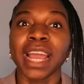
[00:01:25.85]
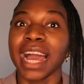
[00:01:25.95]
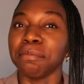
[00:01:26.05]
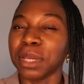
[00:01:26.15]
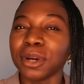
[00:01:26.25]

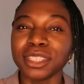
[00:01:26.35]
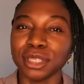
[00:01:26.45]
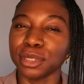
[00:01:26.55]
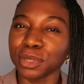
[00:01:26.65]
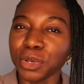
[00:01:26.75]
and because
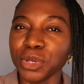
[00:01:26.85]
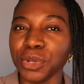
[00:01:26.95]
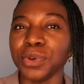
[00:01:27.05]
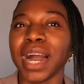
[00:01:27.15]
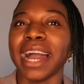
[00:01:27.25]
it's so
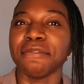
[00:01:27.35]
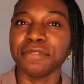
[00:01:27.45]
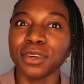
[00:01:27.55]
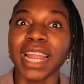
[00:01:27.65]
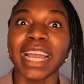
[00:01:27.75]
new, I
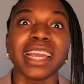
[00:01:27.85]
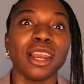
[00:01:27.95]
feel like